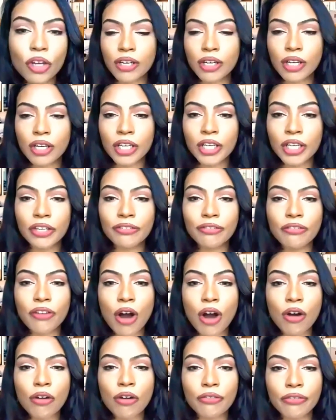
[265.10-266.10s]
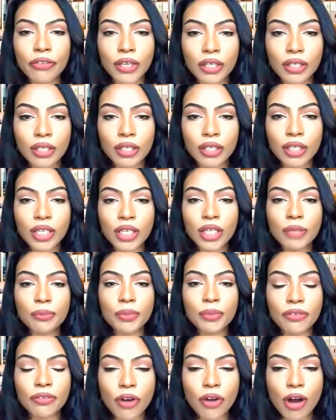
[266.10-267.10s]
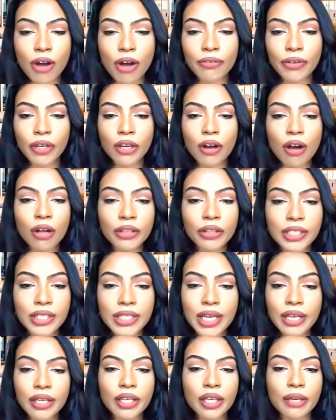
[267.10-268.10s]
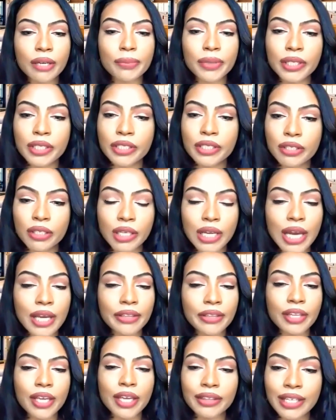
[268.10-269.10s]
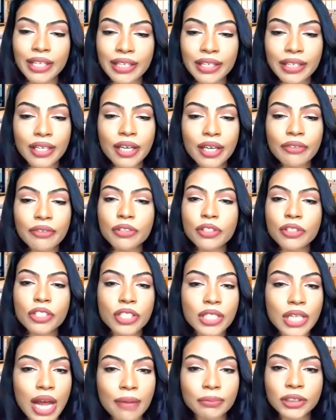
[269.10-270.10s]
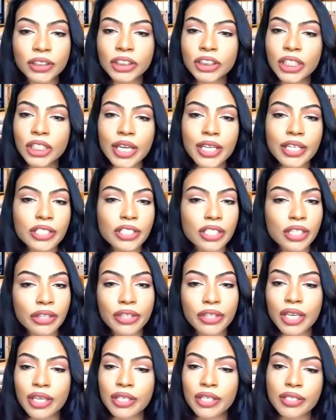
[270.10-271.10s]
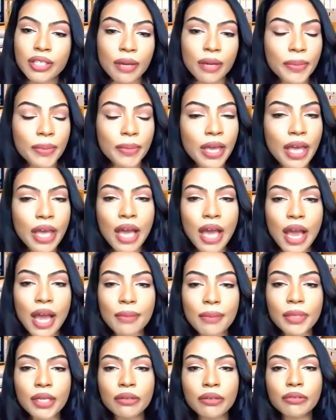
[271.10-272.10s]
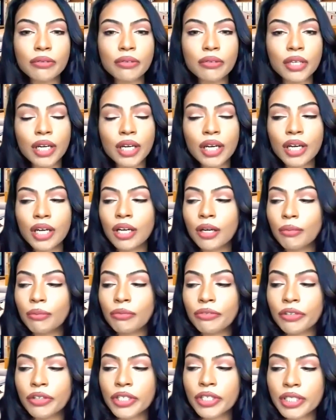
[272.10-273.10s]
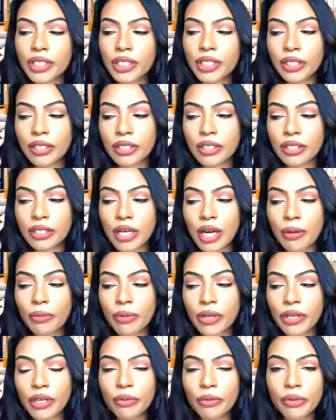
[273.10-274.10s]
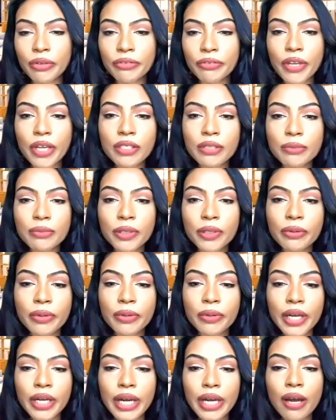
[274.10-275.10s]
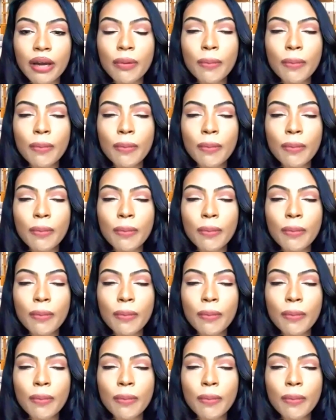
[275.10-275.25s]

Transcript: evolving, keep evolving. All the tech companies are like that. They never stop changing things up. I mean, for instance, I'm working with Facebook right now.